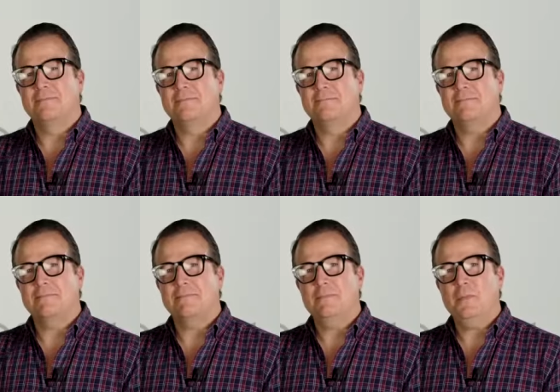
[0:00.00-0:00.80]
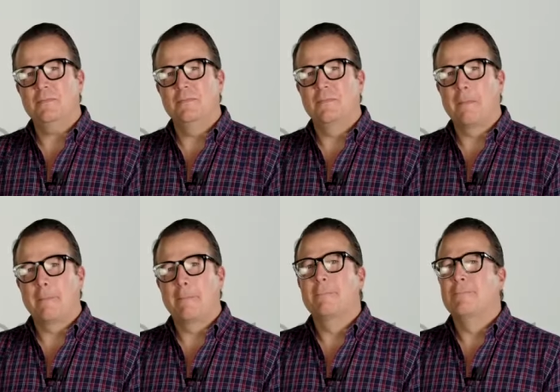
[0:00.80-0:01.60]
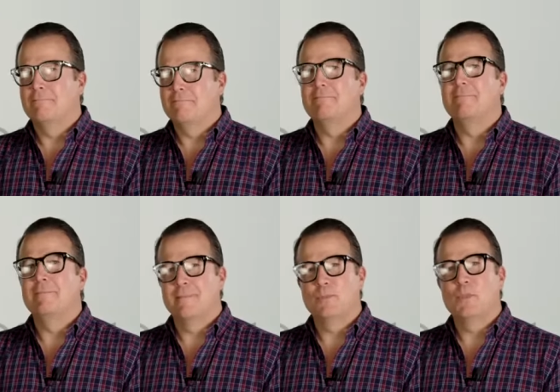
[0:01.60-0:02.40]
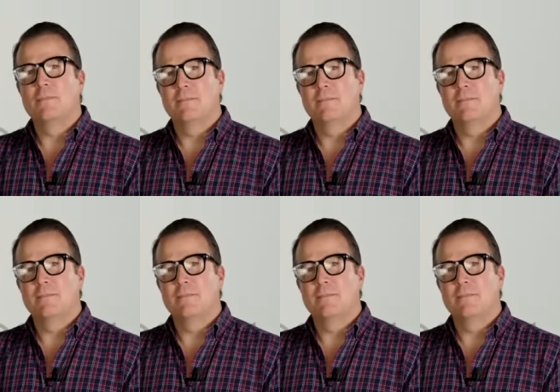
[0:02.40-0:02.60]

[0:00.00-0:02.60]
And, Scott, I want you to tell the listeners and viewers